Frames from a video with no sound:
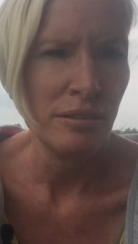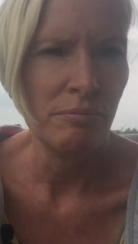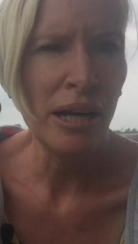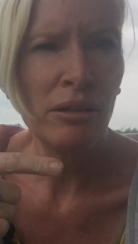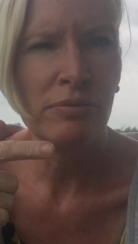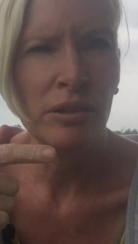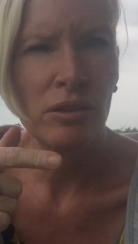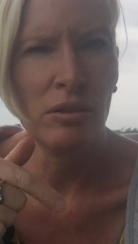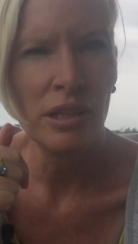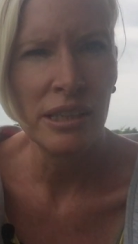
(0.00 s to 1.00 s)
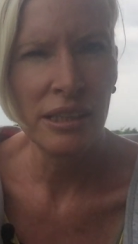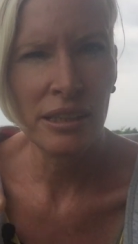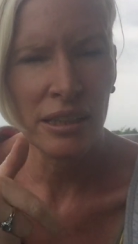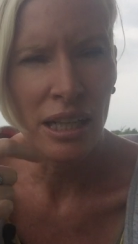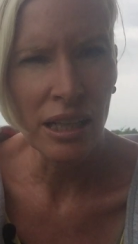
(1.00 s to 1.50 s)
microphone cord is
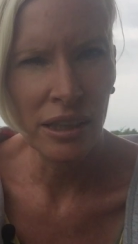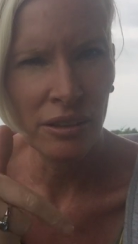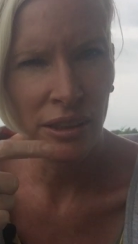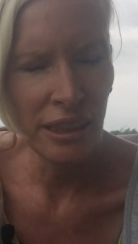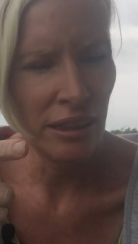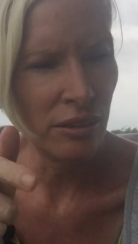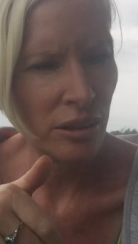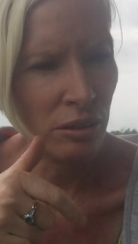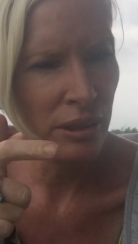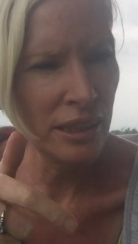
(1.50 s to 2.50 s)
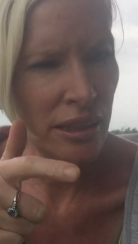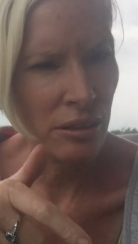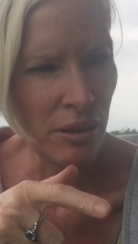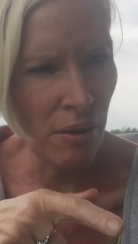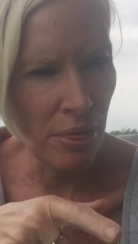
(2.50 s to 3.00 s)
stuck underneath or twisted
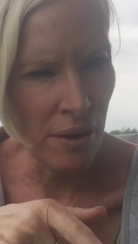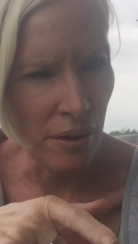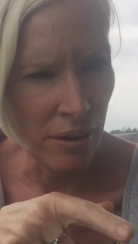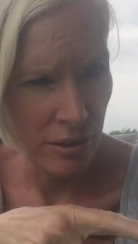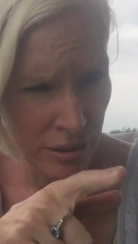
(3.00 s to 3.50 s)
around the